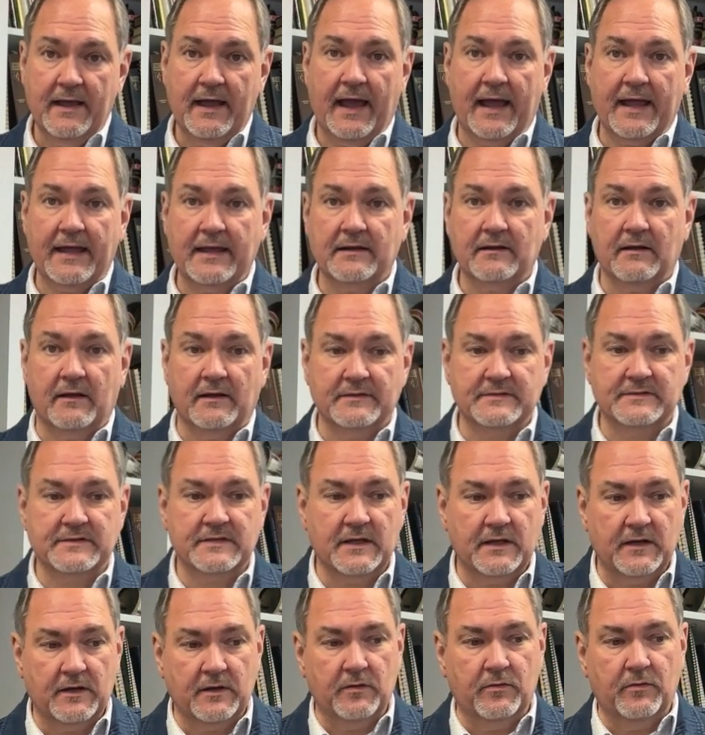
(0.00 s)
And
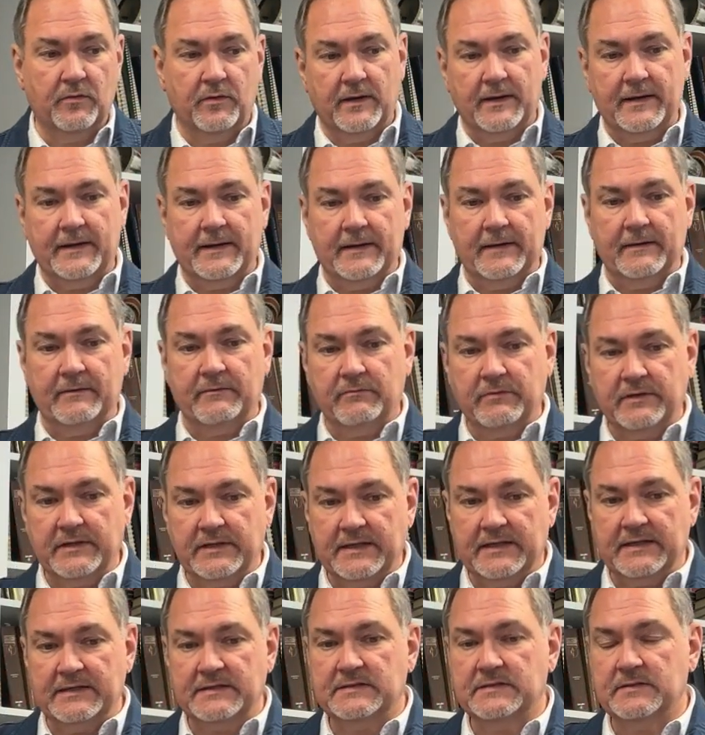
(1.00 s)
also, we
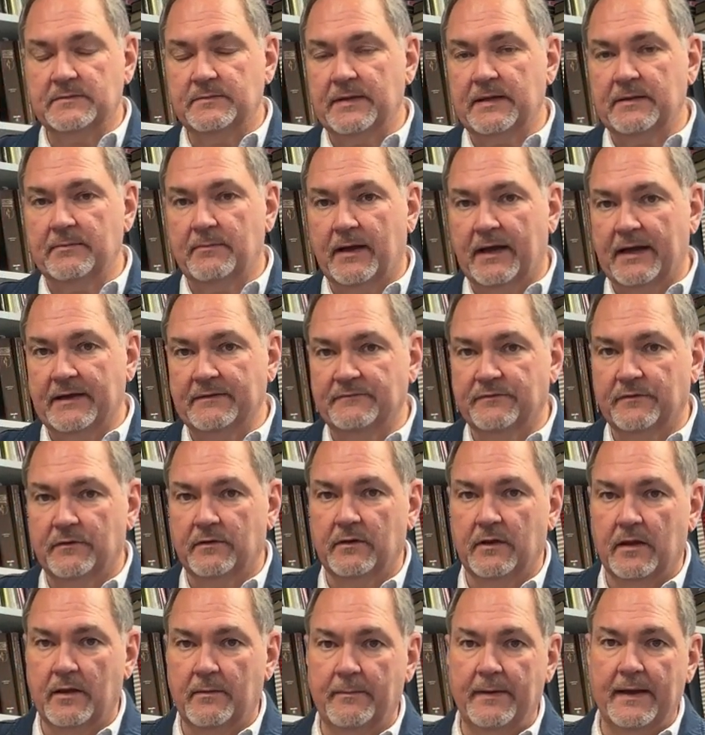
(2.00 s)
need to be
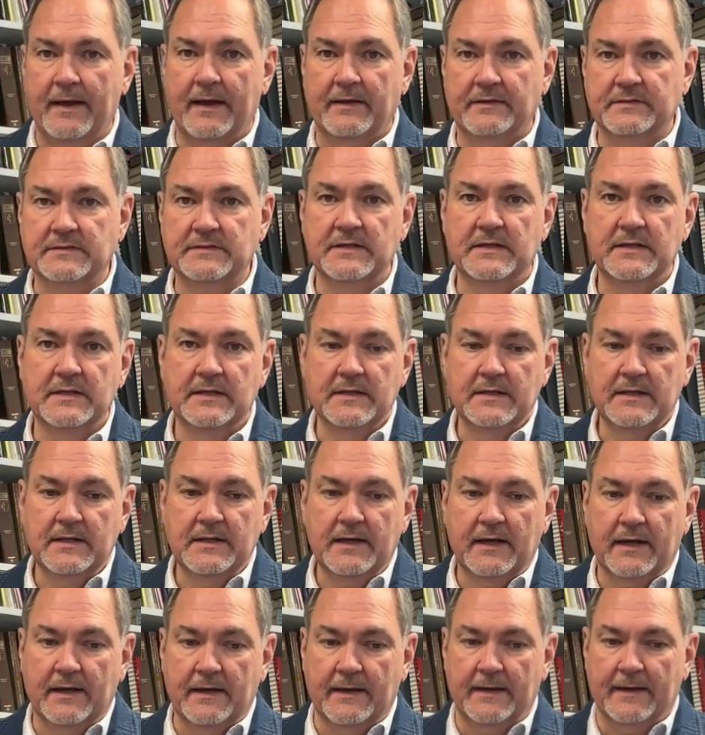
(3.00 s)
mindful about
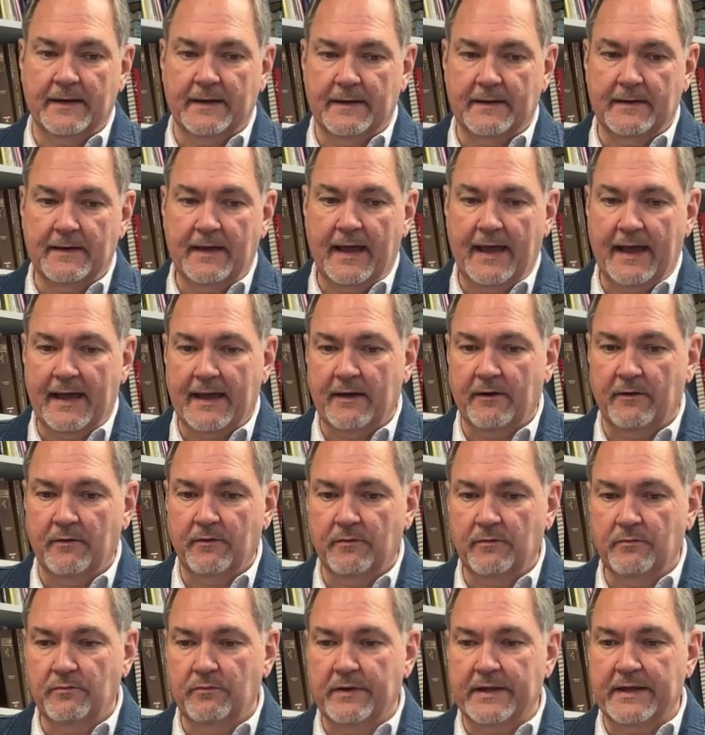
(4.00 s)
how
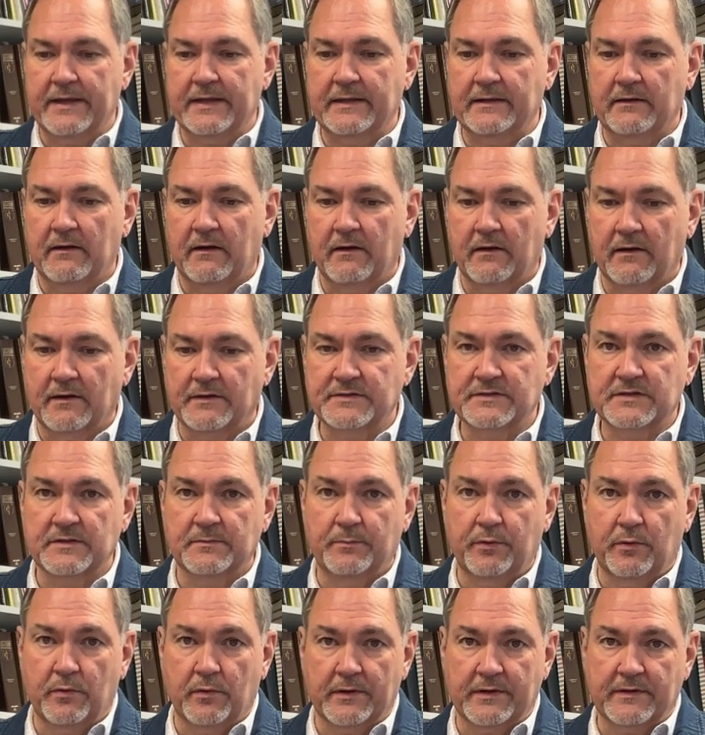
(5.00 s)
we are
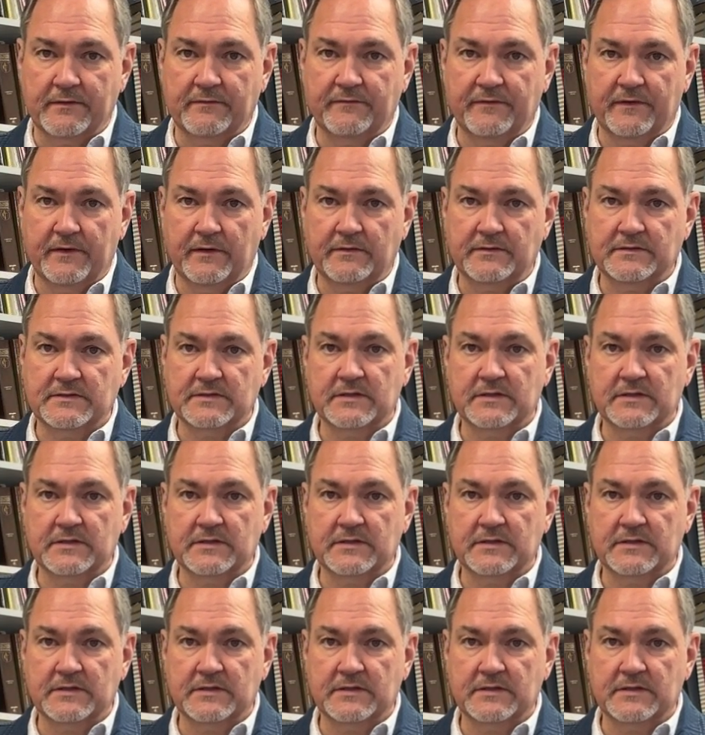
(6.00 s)
supporting folks.